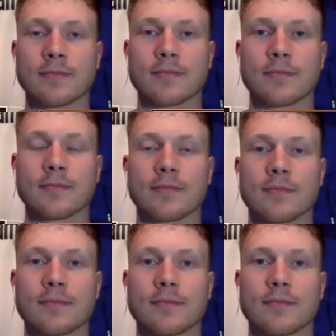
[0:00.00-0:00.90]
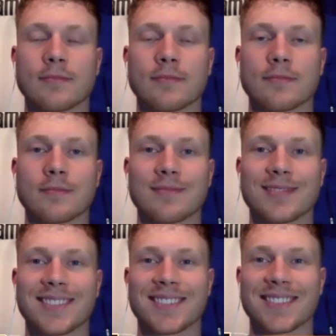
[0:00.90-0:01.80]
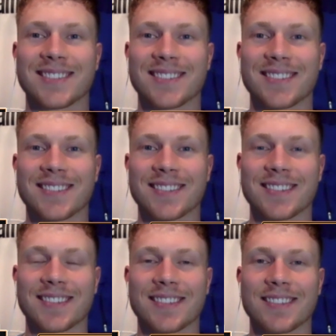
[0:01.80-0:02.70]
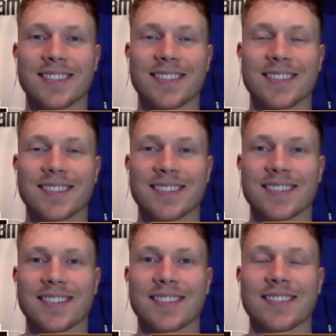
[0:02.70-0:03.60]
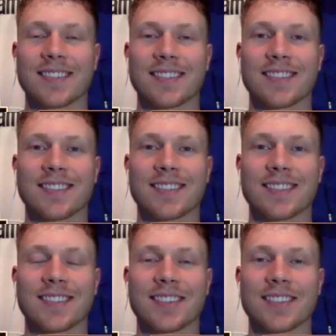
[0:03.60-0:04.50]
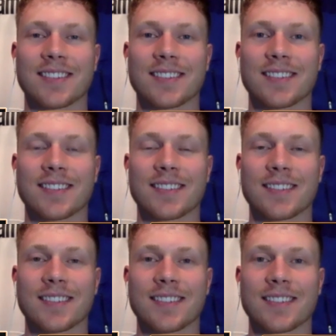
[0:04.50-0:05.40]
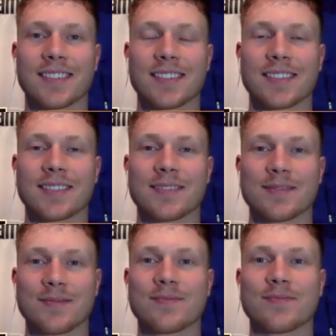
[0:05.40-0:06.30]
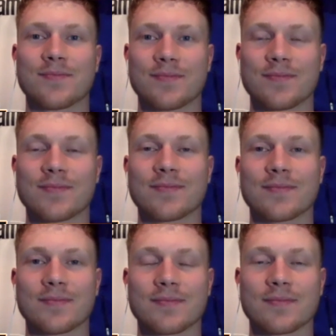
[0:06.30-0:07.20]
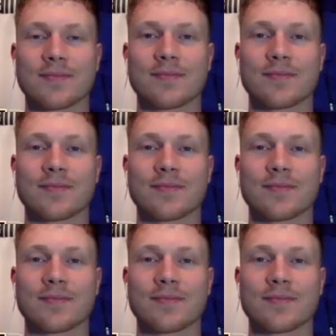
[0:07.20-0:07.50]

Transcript: [no speech]